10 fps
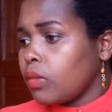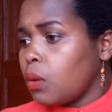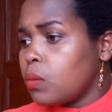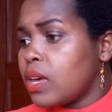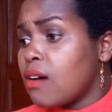
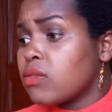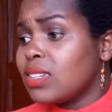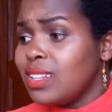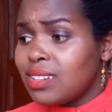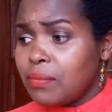We have
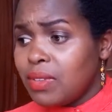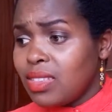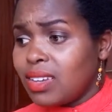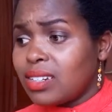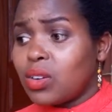seen something
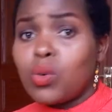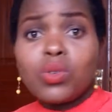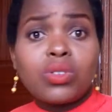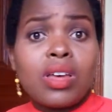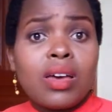that
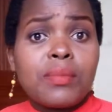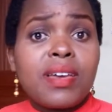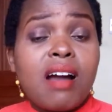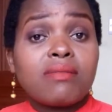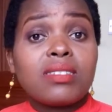goes, we
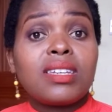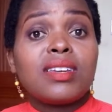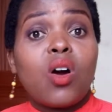have seen